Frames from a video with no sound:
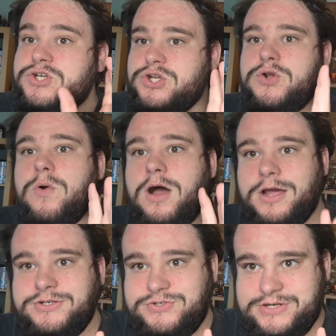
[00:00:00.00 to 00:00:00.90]

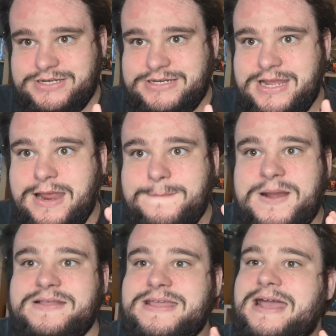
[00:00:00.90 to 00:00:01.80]
200
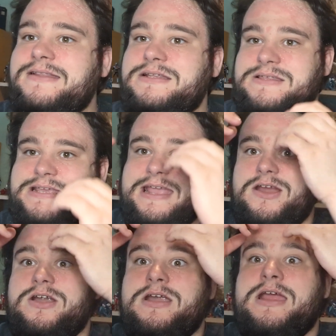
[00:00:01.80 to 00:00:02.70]
by the end of the
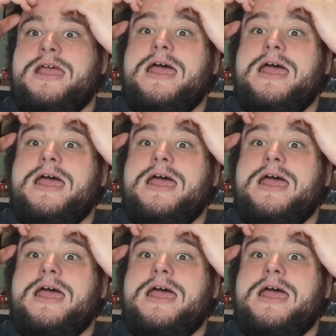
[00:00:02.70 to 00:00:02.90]
year.